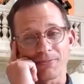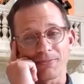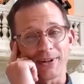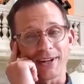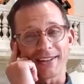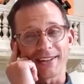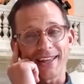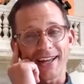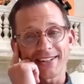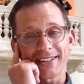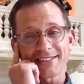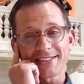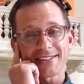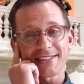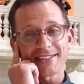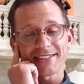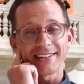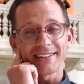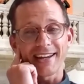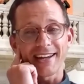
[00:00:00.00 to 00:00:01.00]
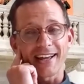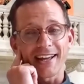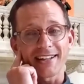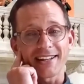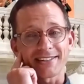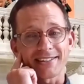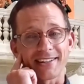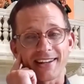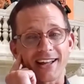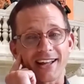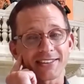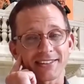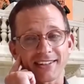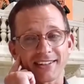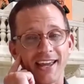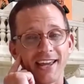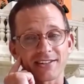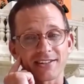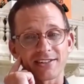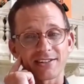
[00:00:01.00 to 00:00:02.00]
But that's not the
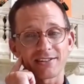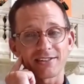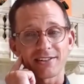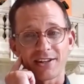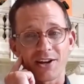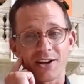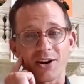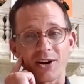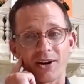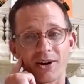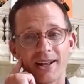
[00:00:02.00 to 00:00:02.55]
case here.